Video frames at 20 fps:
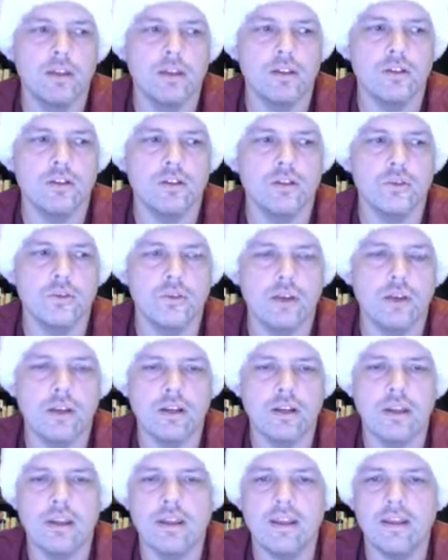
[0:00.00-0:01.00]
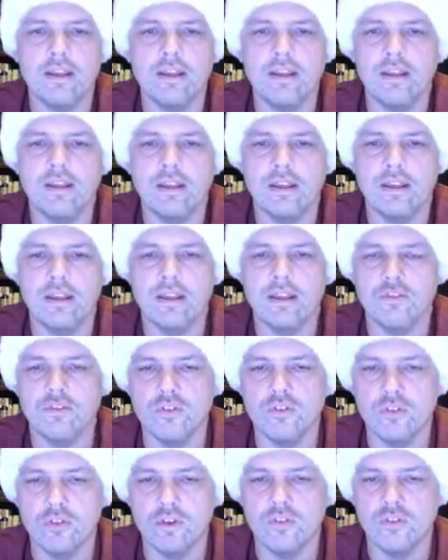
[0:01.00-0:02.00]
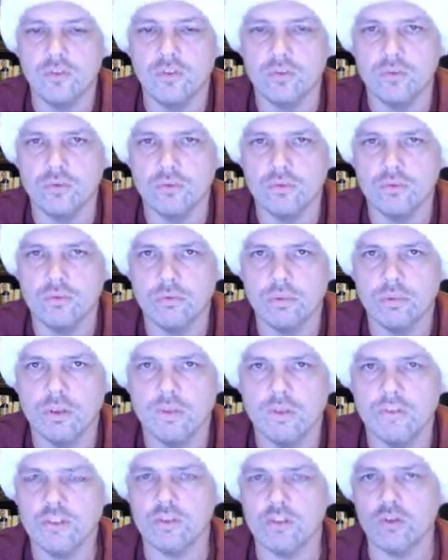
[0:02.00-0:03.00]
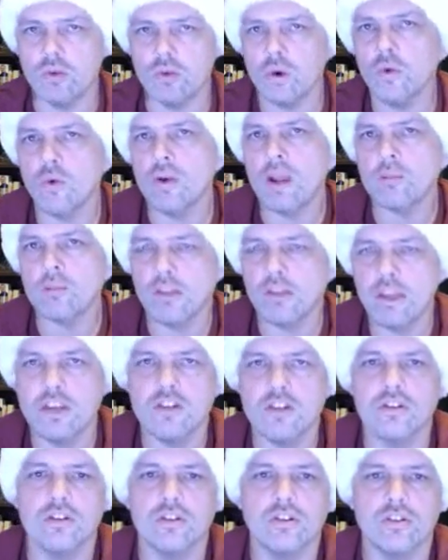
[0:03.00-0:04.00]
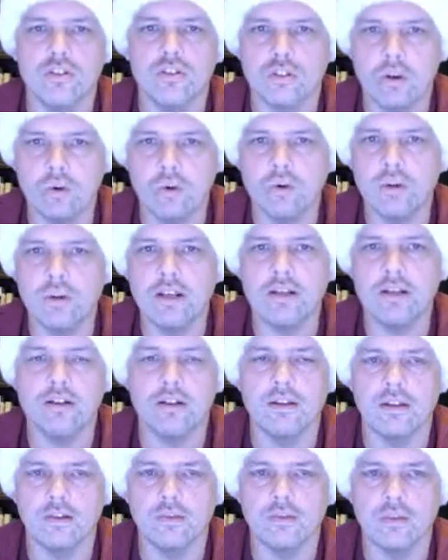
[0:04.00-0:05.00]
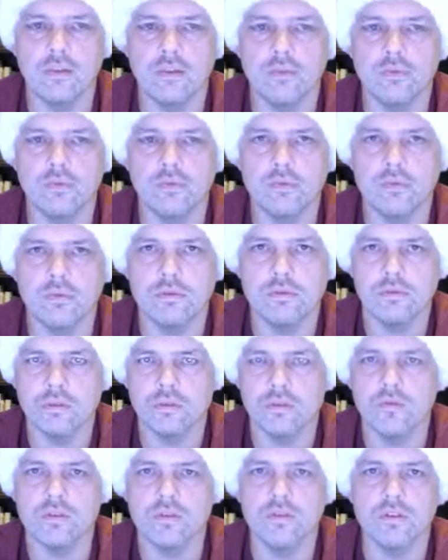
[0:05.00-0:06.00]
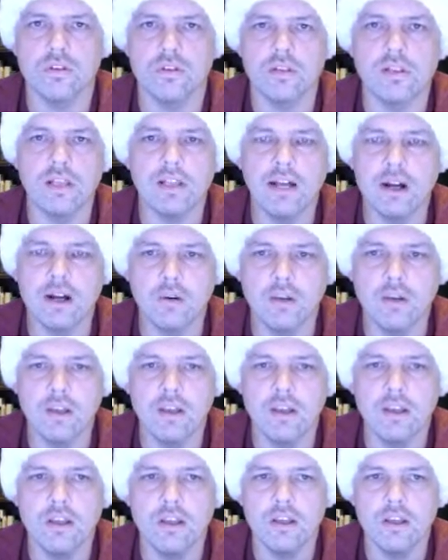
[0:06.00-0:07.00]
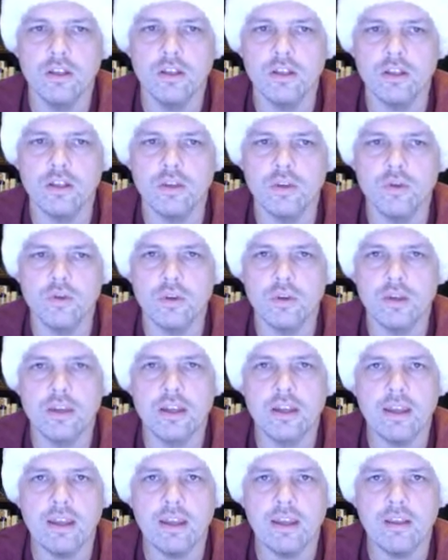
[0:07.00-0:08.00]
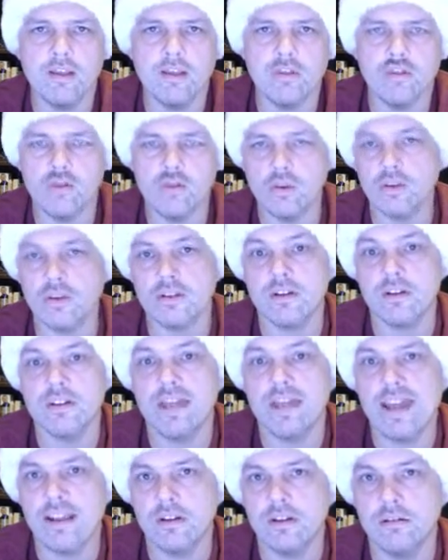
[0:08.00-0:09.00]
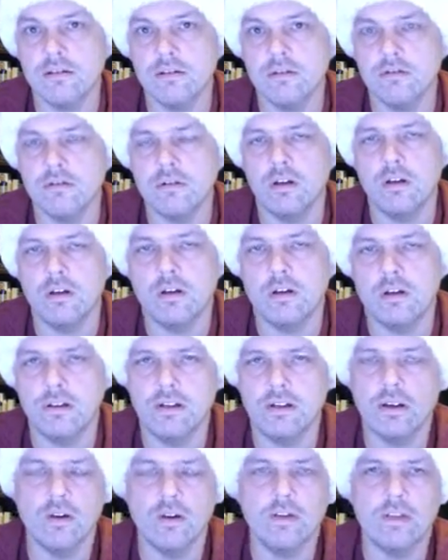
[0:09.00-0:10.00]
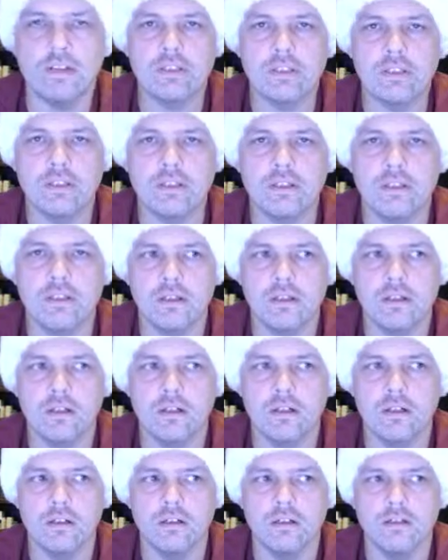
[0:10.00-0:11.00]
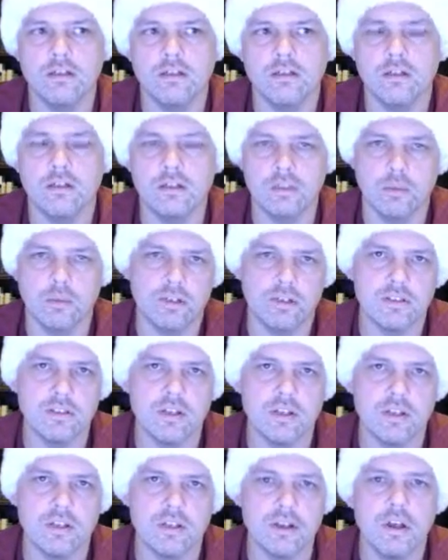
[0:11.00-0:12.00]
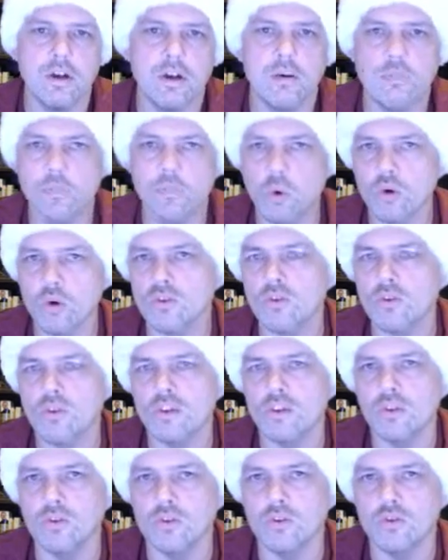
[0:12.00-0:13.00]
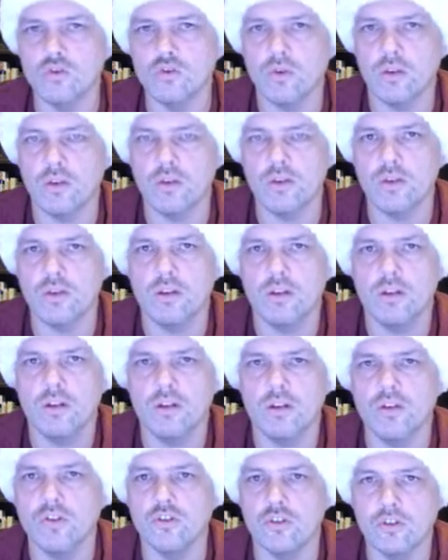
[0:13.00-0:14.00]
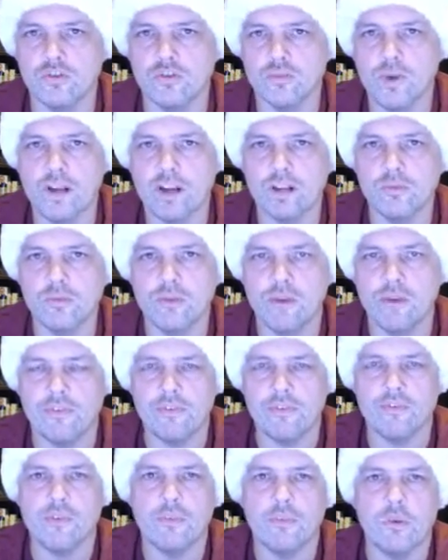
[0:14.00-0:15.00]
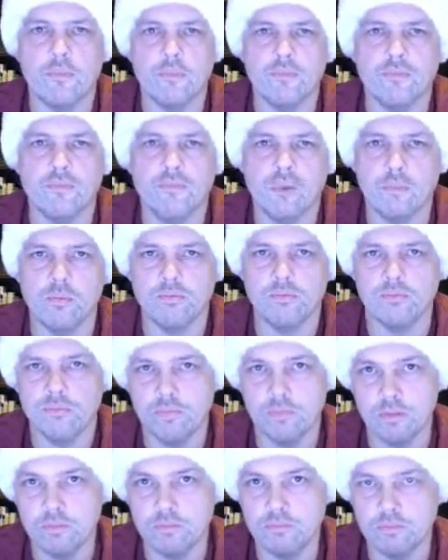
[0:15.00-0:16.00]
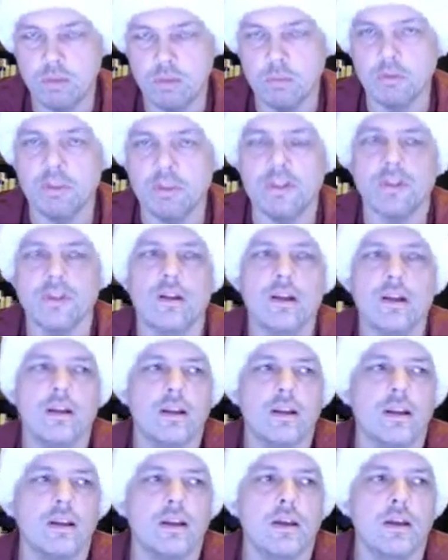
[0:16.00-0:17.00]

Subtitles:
You can, if it's your own application, it's your own data, it's your own servers in the cloud, you can trust that inherently to some extent, more so than you would trust just random traffic from the public internet.